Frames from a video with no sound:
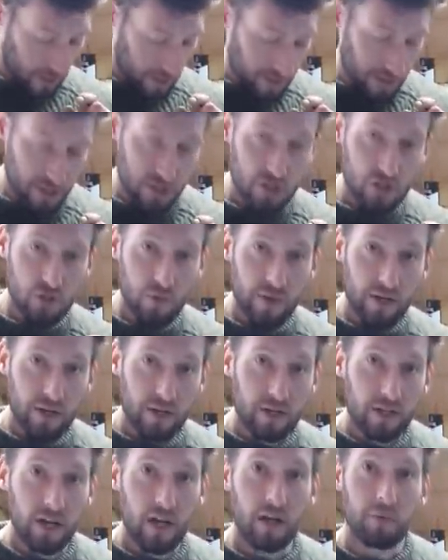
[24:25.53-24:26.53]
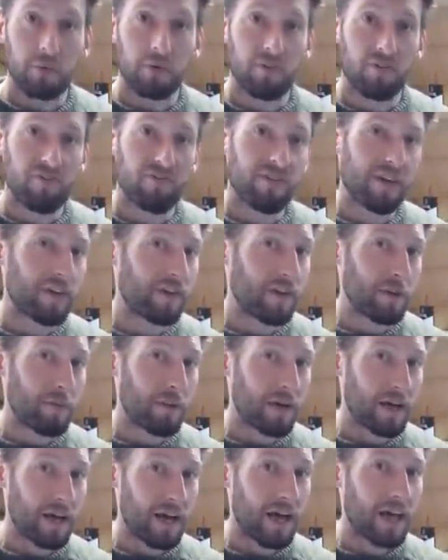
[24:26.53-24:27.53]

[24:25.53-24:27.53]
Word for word: to cut this square and I'm going to fair it by